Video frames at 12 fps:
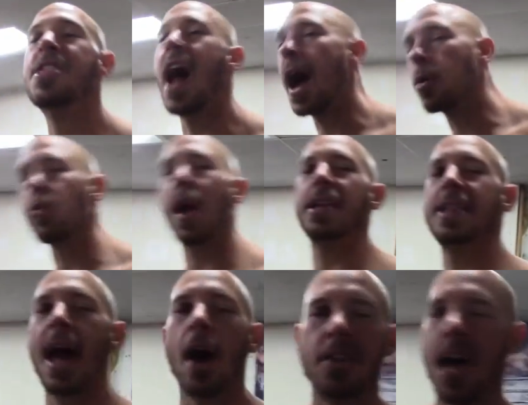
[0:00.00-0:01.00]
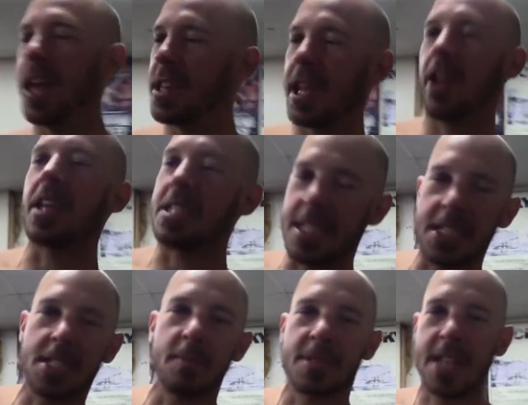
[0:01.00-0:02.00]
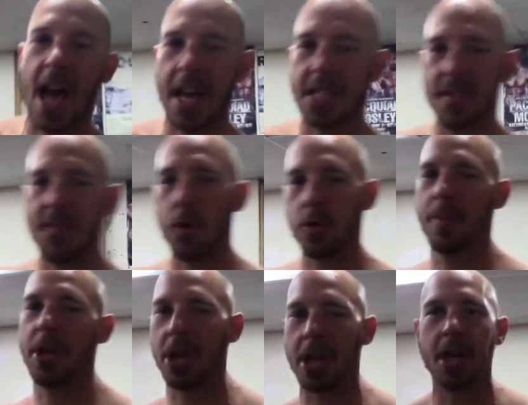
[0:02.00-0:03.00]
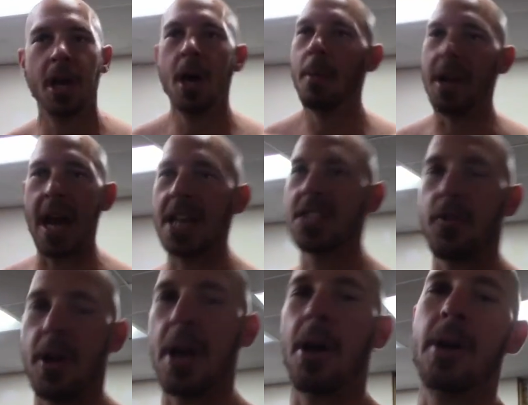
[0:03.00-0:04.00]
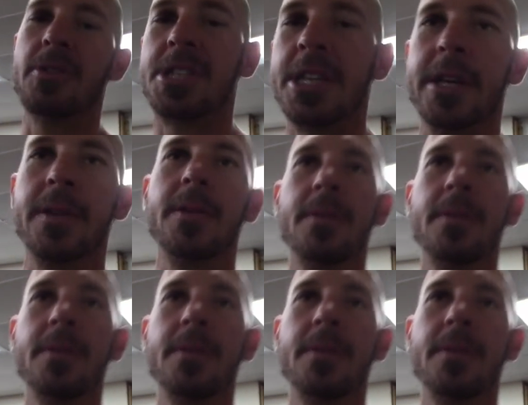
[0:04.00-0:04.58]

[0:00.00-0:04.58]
Not right now. Not until I see some signs of vulnerability, but as of right now, I don't see it.